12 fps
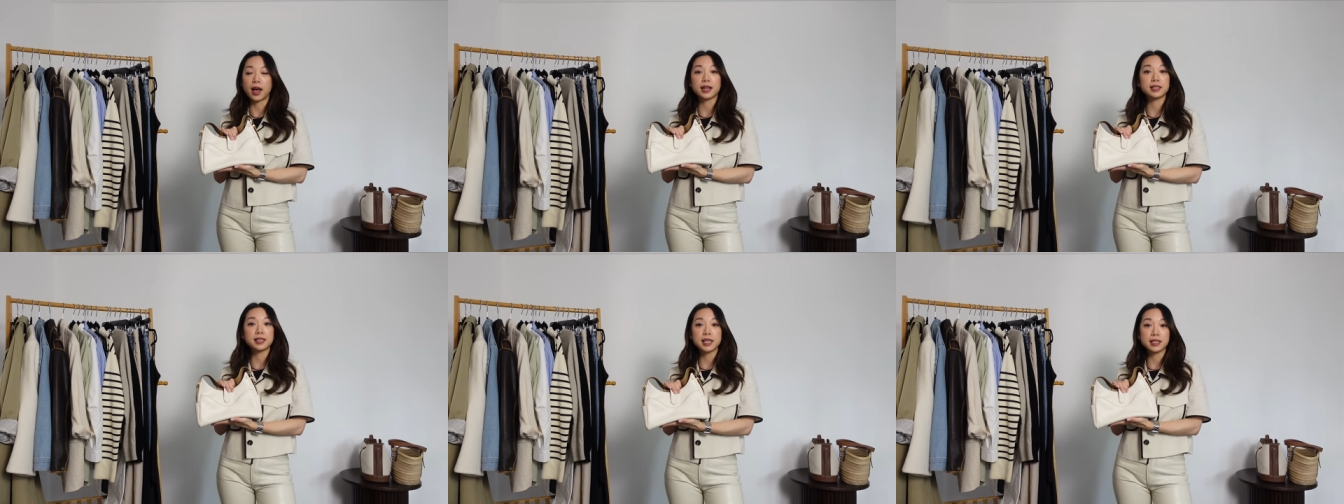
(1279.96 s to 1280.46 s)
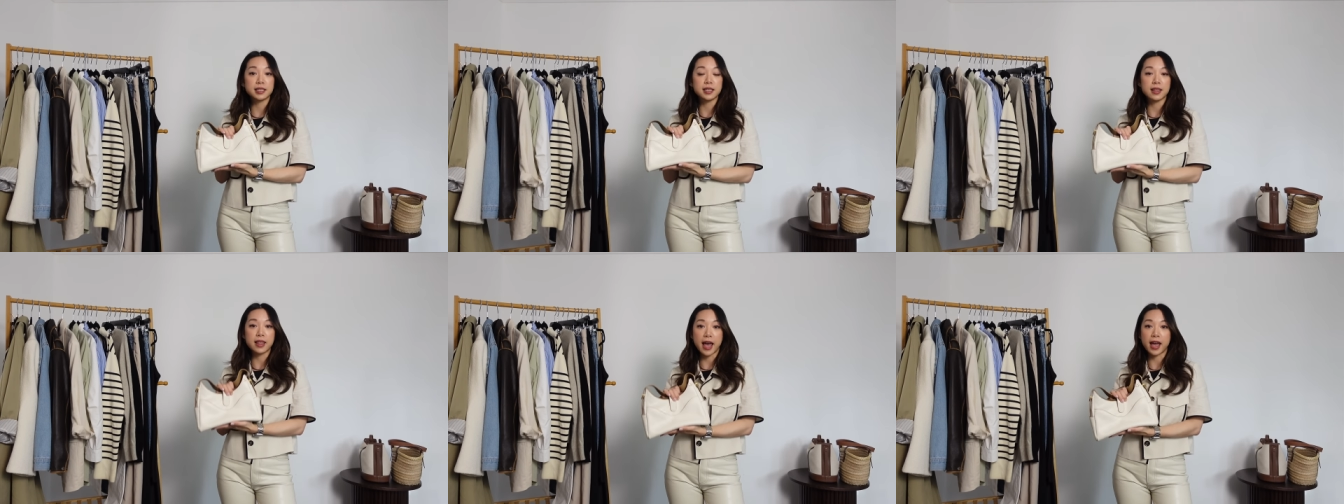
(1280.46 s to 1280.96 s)
and since
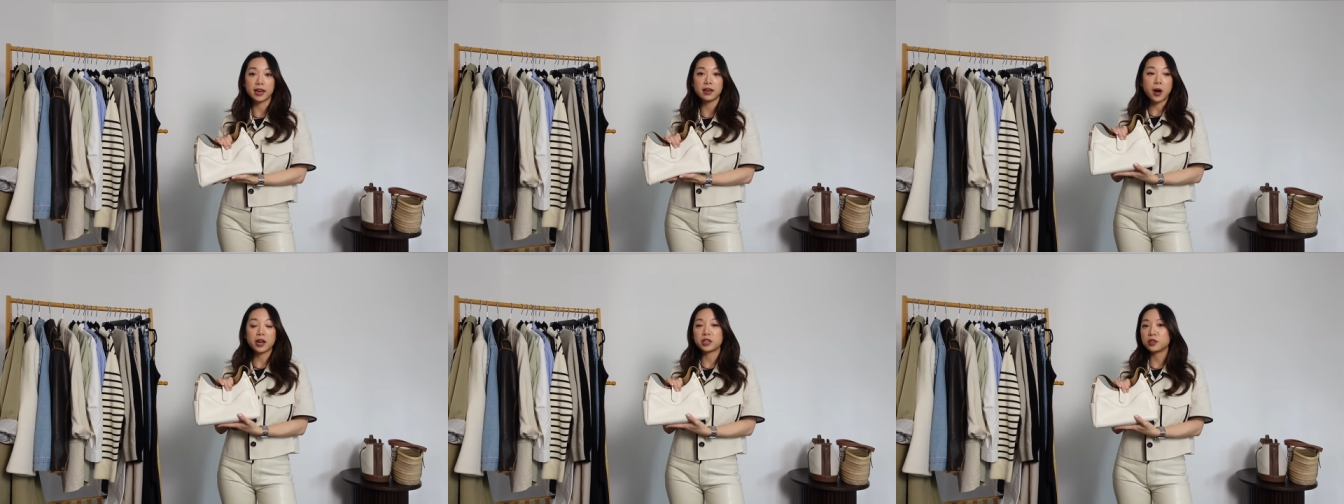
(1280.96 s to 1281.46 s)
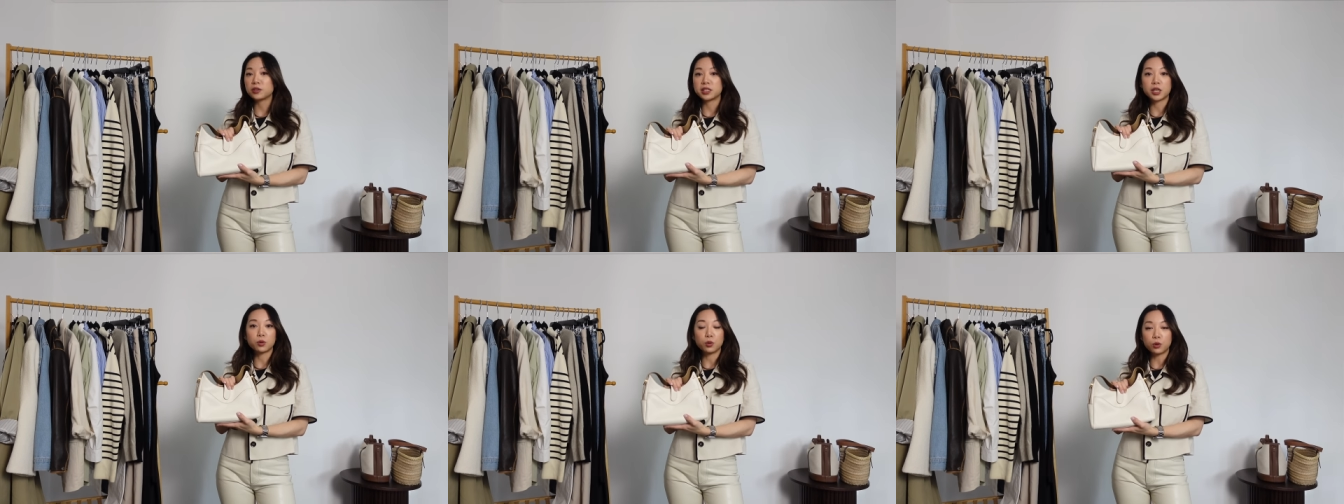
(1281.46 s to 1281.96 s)
then I used
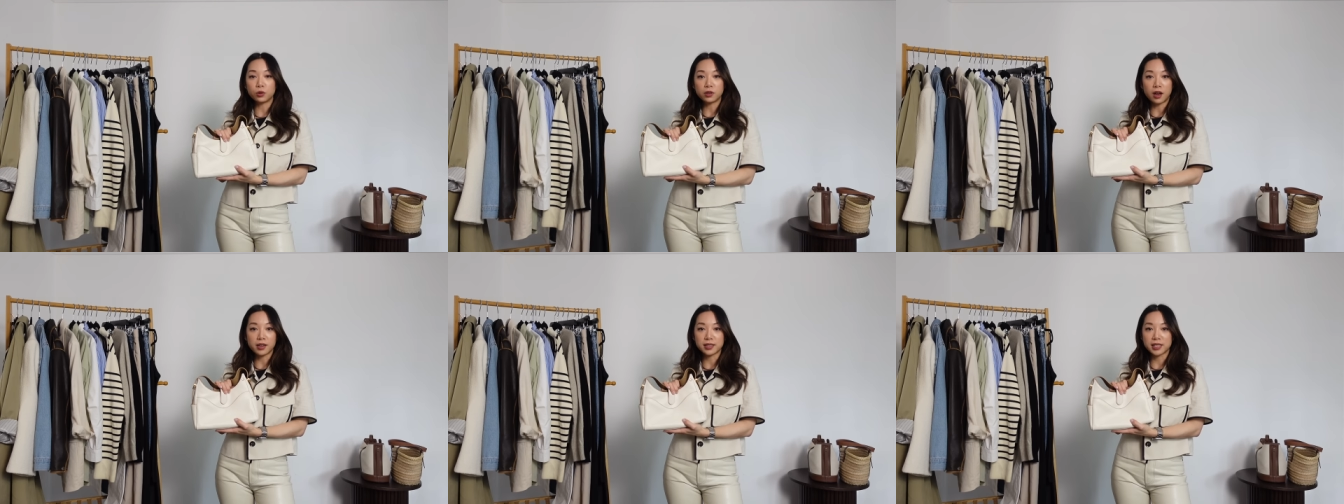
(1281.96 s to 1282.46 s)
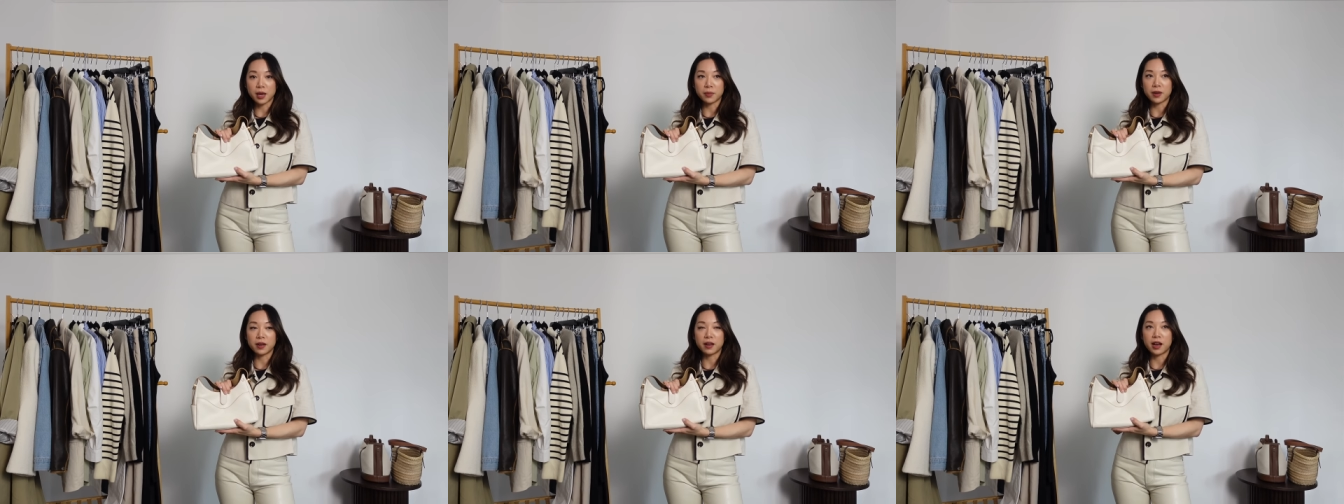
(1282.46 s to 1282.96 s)
it all last
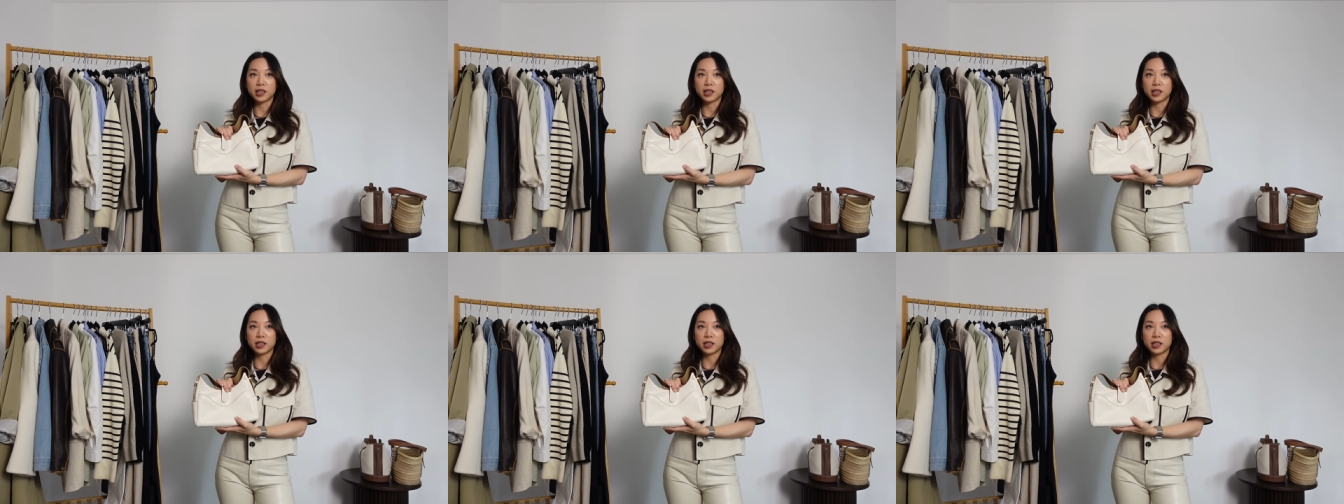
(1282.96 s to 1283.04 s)
summer.